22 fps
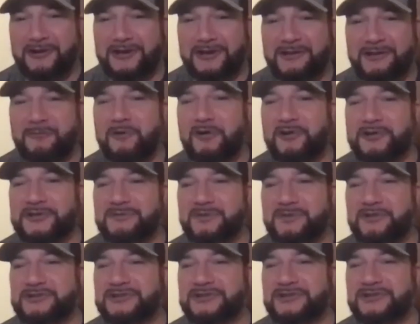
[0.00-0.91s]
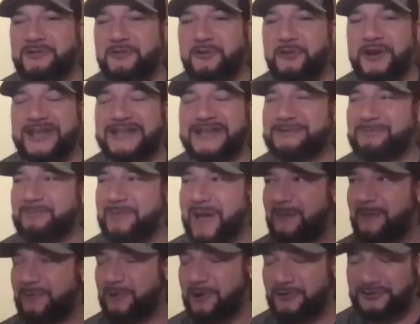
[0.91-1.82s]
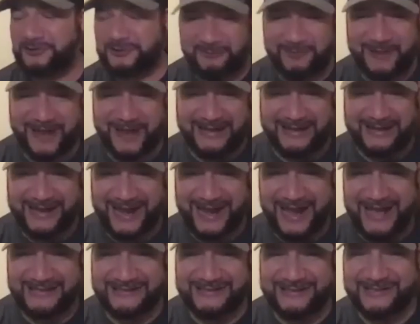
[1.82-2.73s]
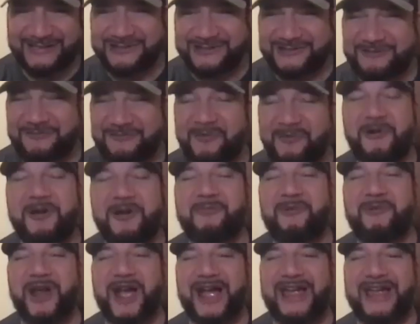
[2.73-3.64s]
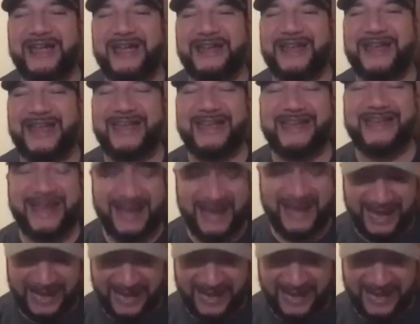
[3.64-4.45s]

the world's most notorious pop culture podcast. This is your boy, Brian, aka